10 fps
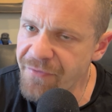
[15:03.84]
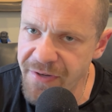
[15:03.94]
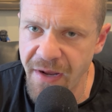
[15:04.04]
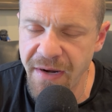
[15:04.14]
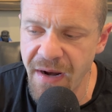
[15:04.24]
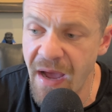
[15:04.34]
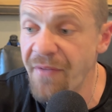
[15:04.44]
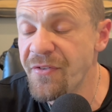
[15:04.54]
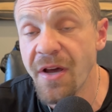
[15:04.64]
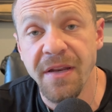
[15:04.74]
done it. I've
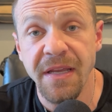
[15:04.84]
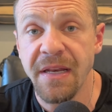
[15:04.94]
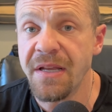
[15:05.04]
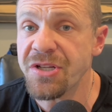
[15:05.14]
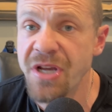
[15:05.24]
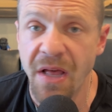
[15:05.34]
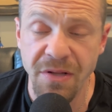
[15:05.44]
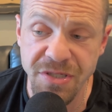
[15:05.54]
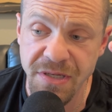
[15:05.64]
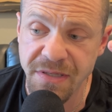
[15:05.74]
done eating
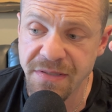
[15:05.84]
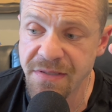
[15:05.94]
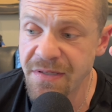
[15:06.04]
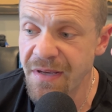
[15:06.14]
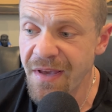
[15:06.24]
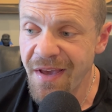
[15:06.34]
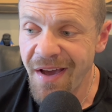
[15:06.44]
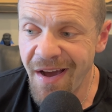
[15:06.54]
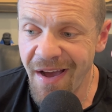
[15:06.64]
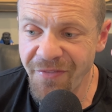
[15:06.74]
challenges.
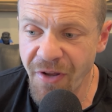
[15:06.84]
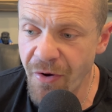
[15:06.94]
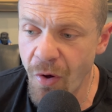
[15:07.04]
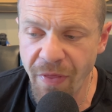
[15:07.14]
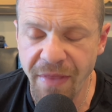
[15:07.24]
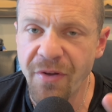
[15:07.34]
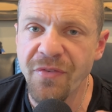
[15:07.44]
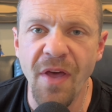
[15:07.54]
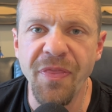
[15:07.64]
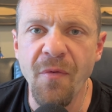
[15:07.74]
I've done all that. And there's
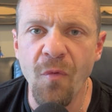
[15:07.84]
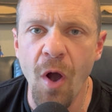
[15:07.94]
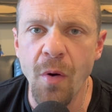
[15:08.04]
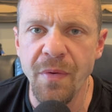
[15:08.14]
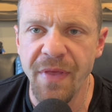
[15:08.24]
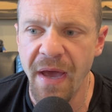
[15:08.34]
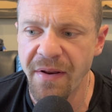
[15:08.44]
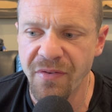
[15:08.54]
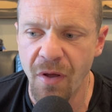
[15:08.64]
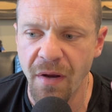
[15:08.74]
nothing wrong with that
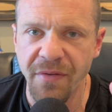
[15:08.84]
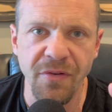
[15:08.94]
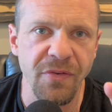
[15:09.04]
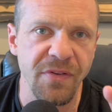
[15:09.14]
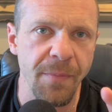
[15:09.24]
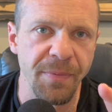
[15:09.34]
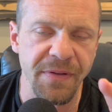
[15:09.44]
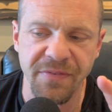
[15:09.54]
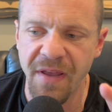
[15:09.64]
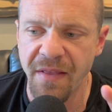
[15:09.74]
as long as you simply
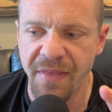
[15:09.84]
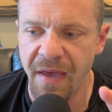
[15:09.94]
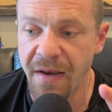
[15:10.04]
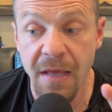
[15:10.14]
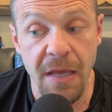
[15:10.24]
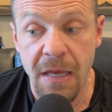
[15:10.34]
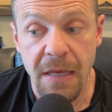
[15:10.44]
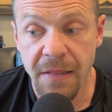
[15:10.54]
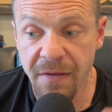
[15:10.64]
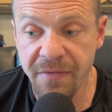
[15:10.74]
state that
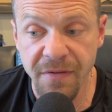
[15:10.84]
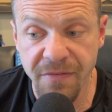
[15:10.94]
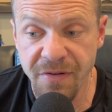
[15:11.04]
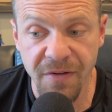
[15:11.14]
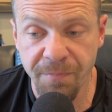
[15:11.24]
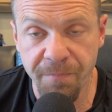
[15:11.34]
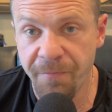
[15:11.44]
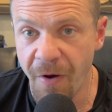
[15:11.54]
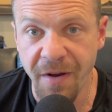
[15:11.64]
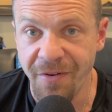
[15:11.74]
this is just
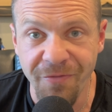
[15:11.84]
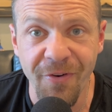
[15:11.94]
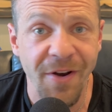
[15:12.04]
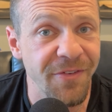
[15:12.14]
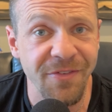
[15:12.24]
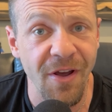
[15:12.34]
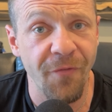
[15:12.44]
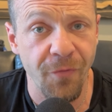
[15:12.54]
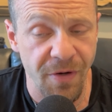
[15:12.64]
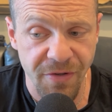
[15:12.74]
fucking fun stuff
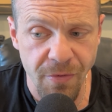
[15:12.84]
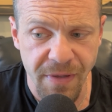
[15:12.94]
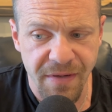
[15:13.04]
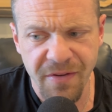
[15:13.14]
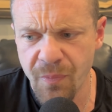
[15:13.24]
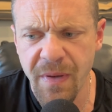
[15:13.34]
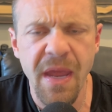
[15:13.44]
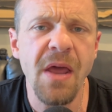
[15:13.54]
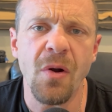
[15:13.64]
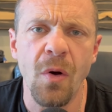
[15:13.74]
we're doing because we
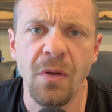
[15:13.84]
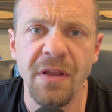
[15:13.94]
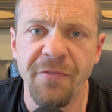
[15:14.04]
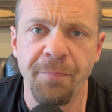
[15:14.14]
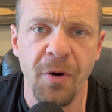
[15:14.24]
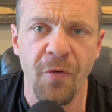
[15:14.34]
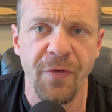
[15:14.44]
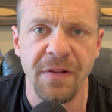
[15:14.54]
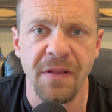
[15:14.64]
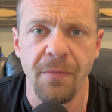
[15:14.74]
can't all live
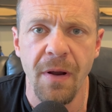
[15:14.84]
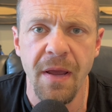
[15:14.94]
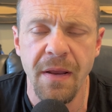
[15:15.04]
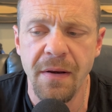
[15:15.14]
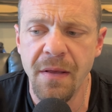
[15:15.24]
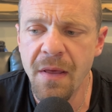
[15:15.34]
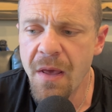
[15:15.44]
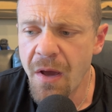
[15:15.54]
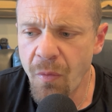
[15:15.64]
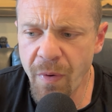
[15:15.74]
perfectly, right?
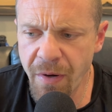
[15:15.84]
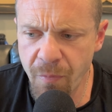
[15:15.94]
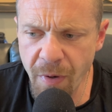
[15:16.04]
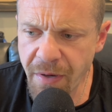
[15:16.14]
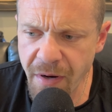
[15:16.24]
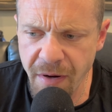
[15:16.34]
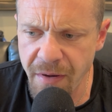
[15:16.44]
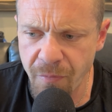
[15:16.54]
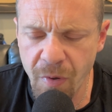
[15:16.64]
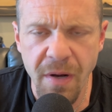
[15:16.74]
We're, we're gonna
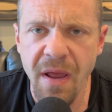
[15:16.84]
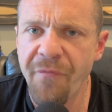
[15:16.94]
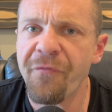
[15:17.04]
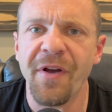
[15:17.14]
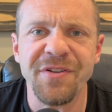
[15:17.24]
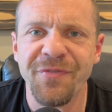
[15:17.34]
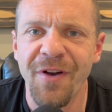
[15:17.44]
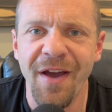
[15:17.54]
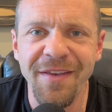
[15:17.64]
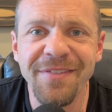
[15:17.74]
we're gonna have French
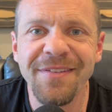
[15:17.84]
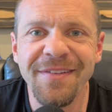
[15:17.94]
fries